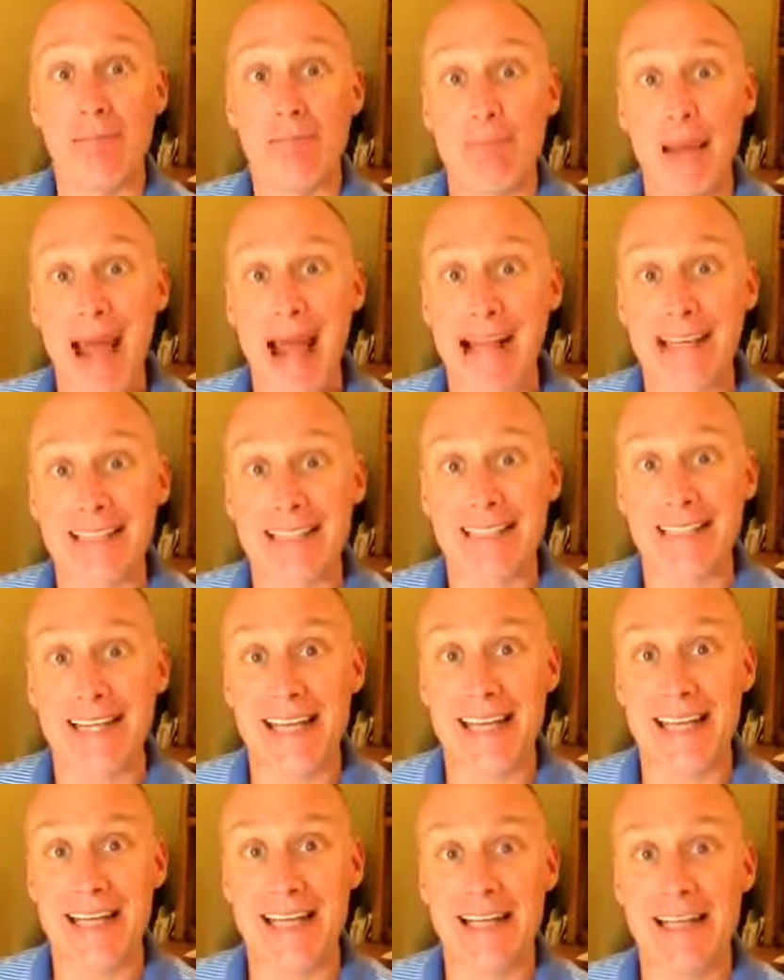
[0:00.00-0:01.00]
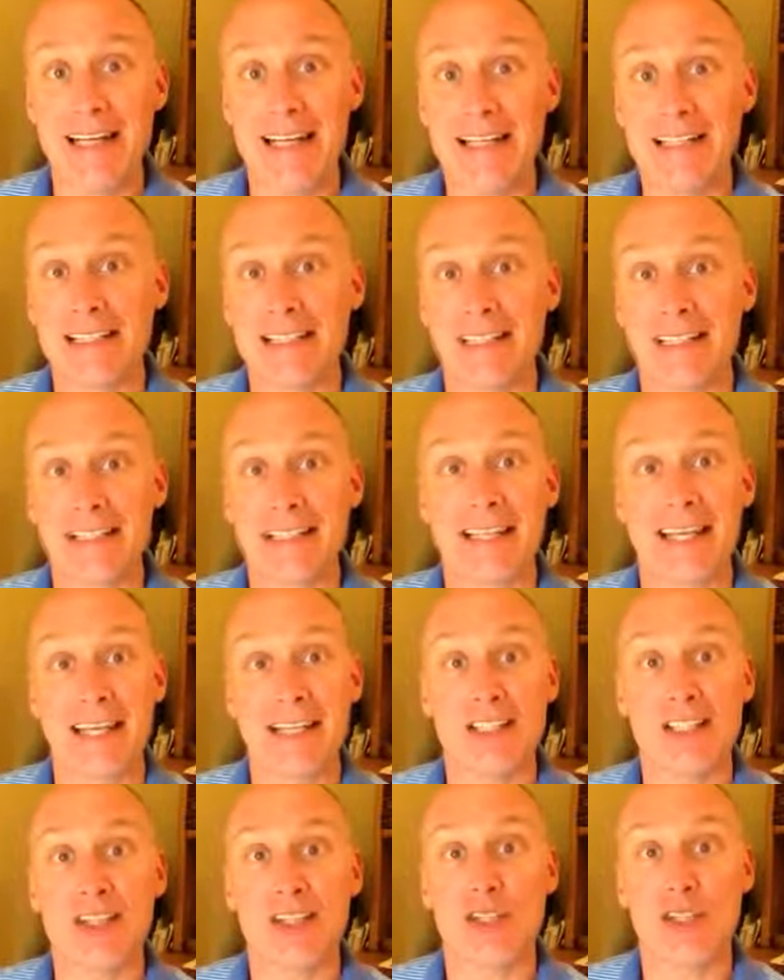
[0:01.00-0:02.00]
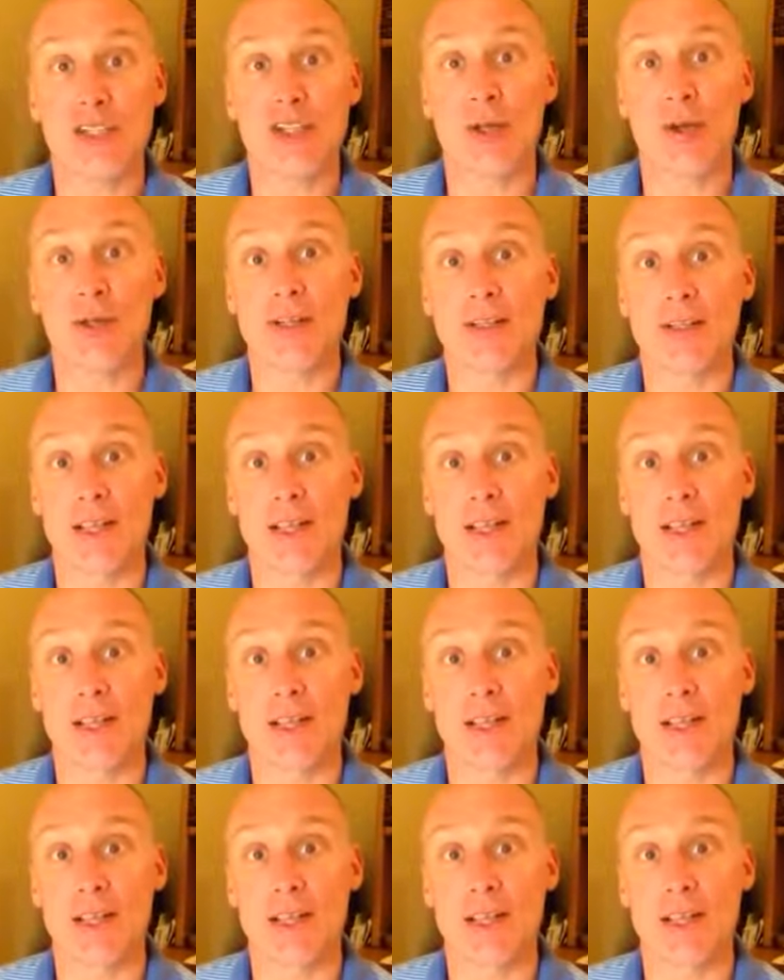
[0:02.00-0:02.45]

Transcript: back today to discuss short